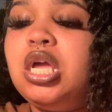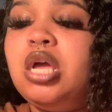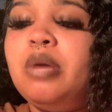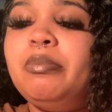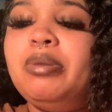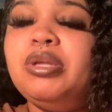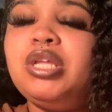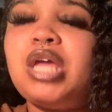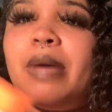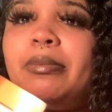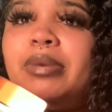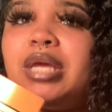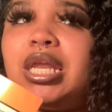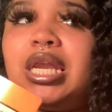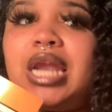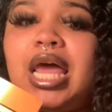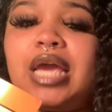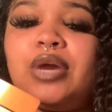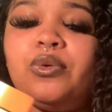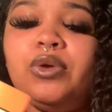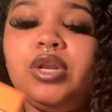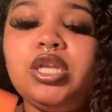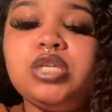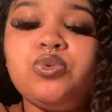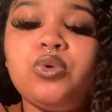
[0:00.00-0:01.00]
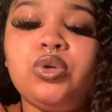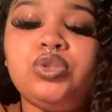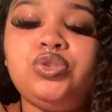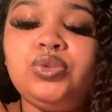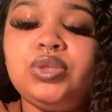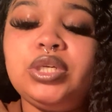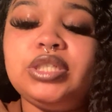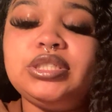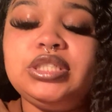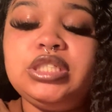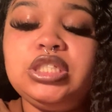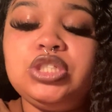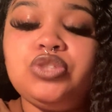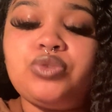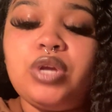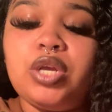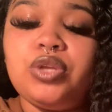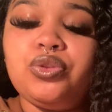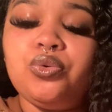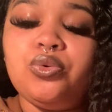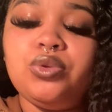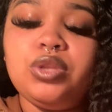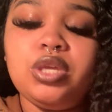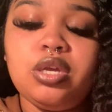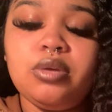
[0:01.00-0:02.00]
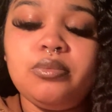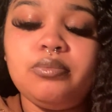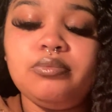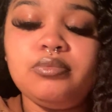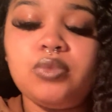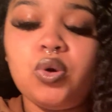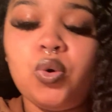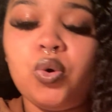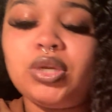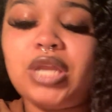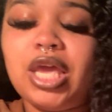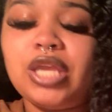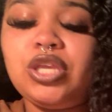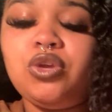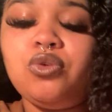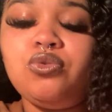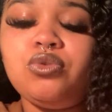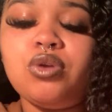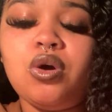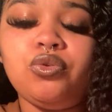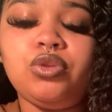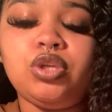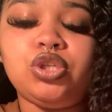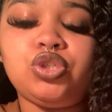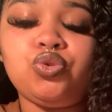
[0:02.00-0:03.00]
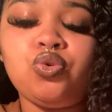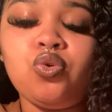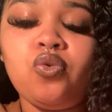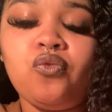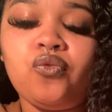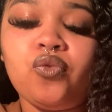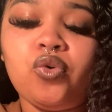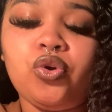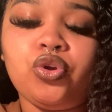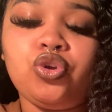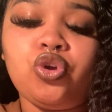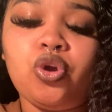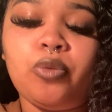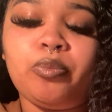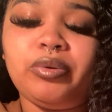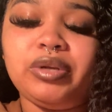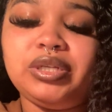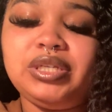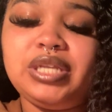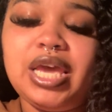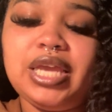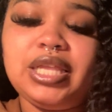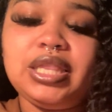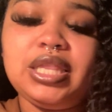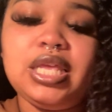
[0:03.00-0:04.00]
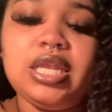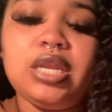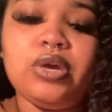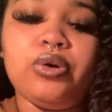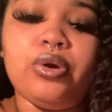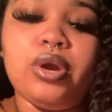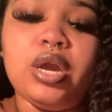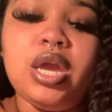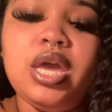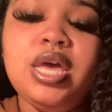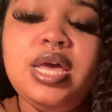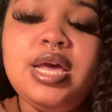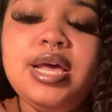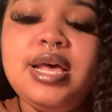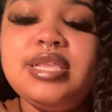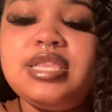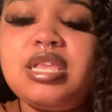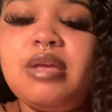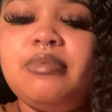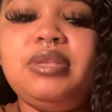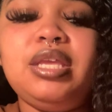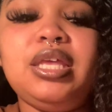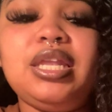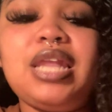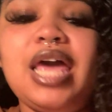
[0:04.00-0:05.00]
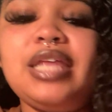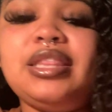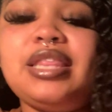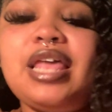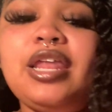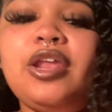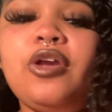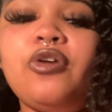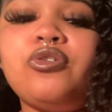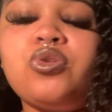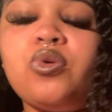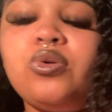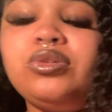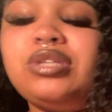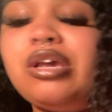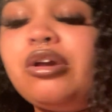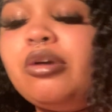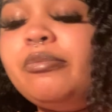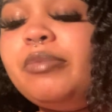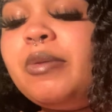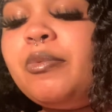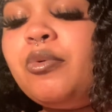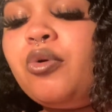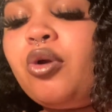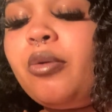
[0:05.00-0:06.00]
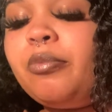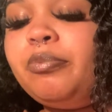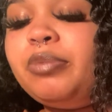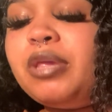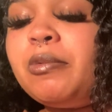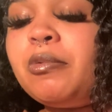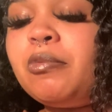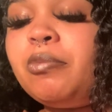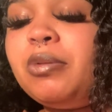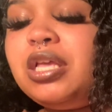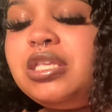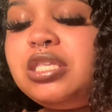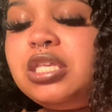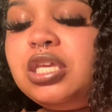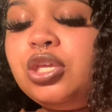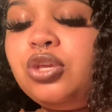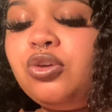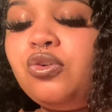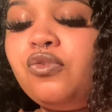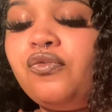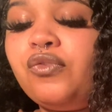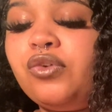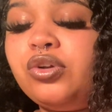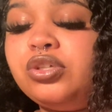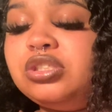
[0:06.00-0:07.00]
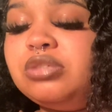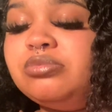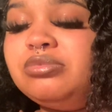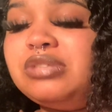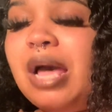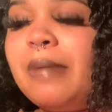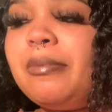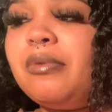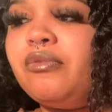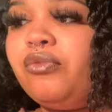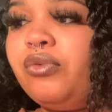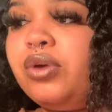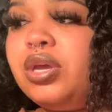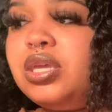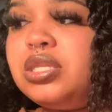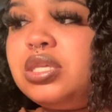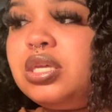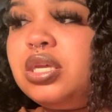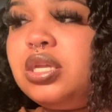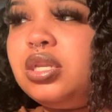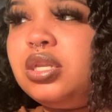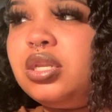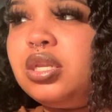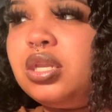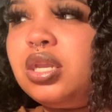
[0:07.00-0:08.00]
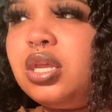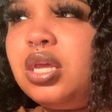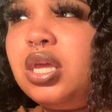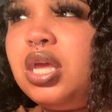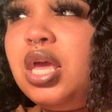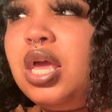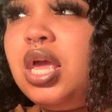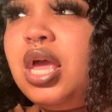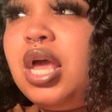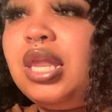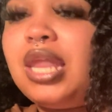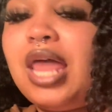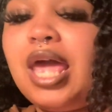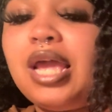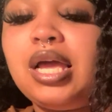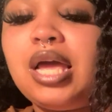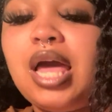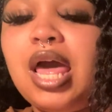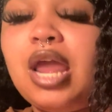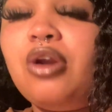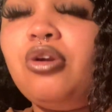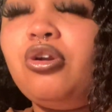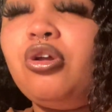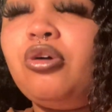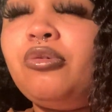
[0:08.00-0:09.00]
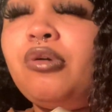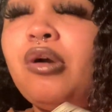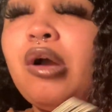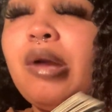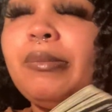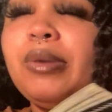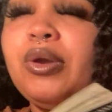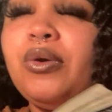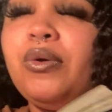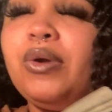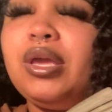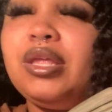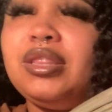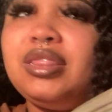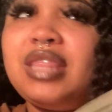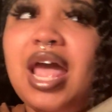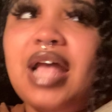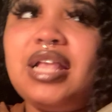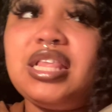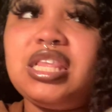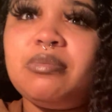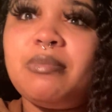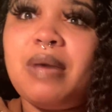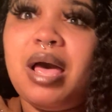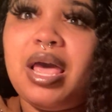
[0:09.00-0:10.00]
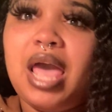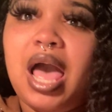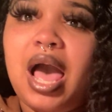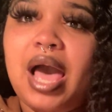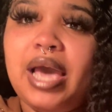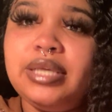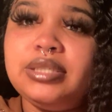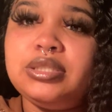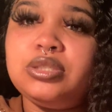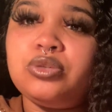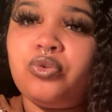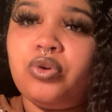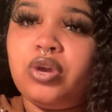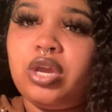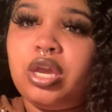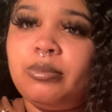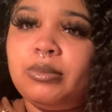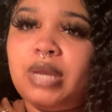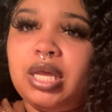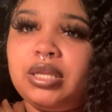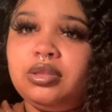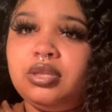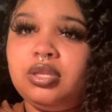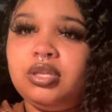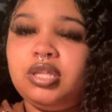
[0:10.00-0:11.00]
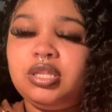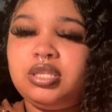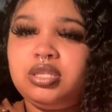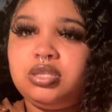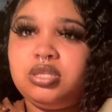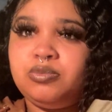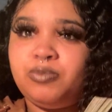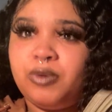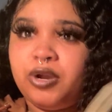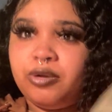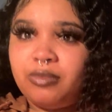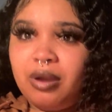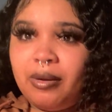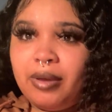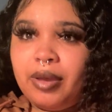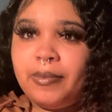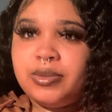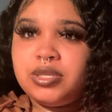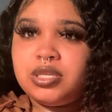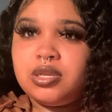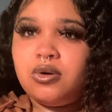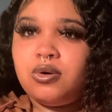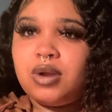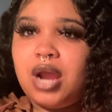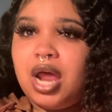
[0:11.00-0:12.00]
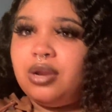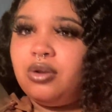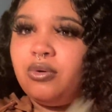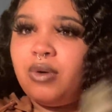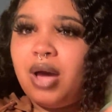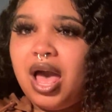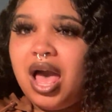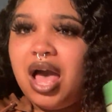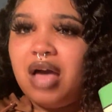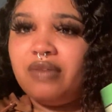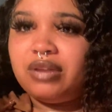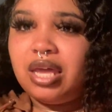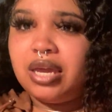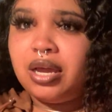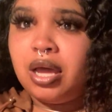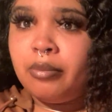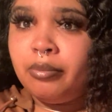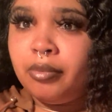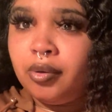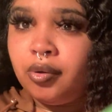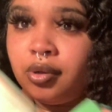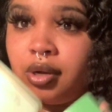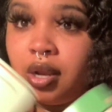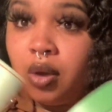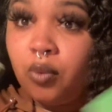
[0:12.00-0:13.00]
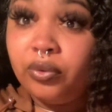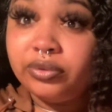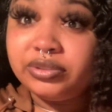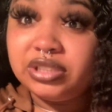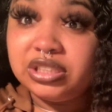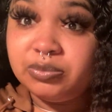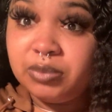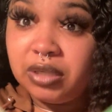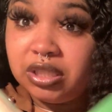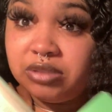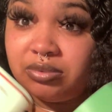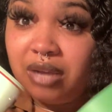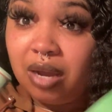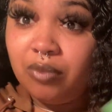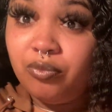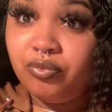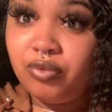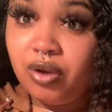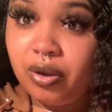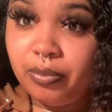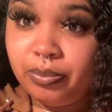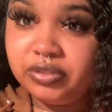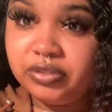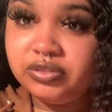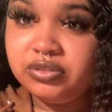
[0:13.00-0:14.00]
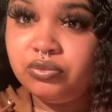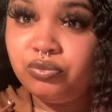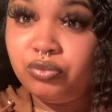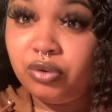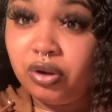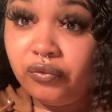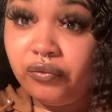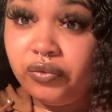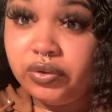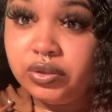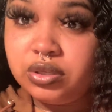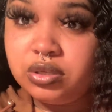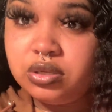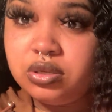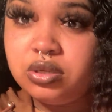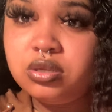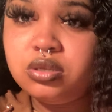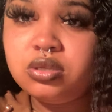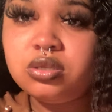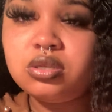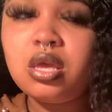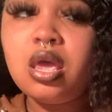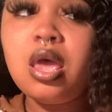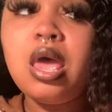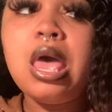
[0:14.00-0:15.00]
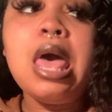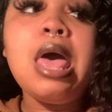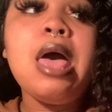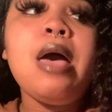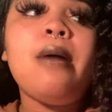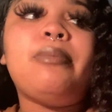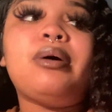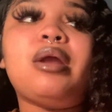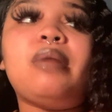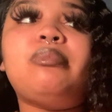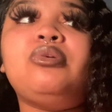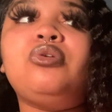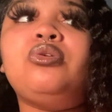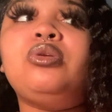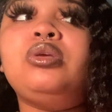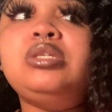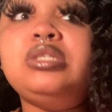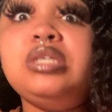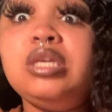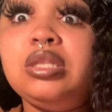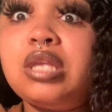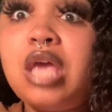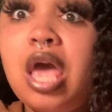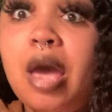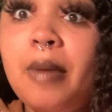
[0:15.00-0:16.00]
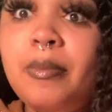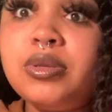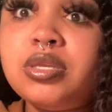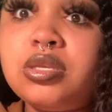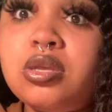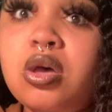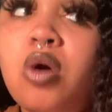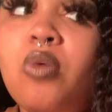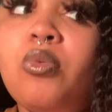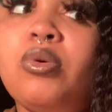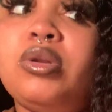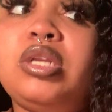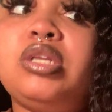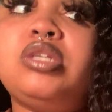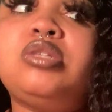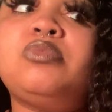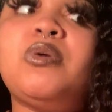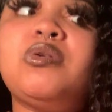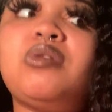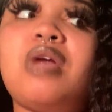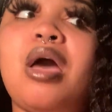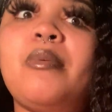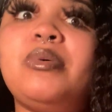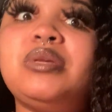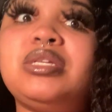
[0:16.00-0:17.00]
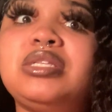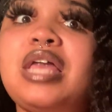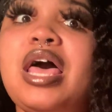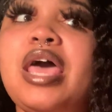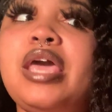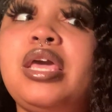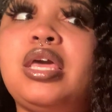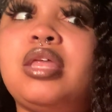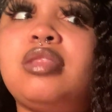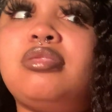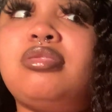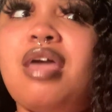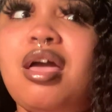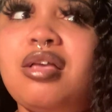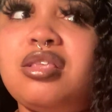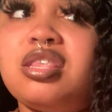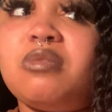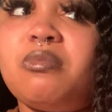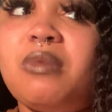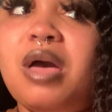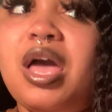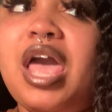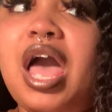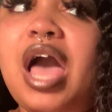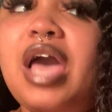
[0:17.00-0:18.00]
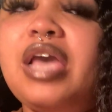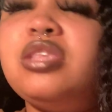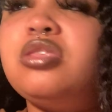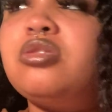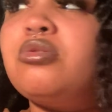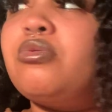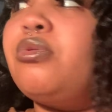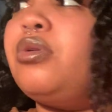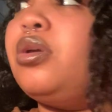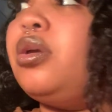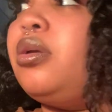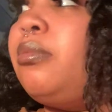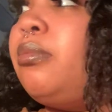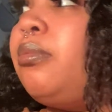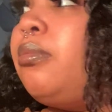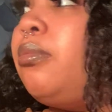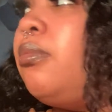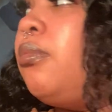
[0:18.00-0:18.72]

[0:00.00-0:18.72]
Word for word: But I'm getting like Queen of Swords, you can see straight through them, or like you know the truth, or you're protected, or something like that here. So like when people are people pleasing you for some type of reason, like I don't know, I'm hearing that's my ice cream, Like the SpongeBob episode, I know I have like a million and one SpongeBob references, but I'm literally seeing the episode when SpongeBob is like, "That's my ice cream.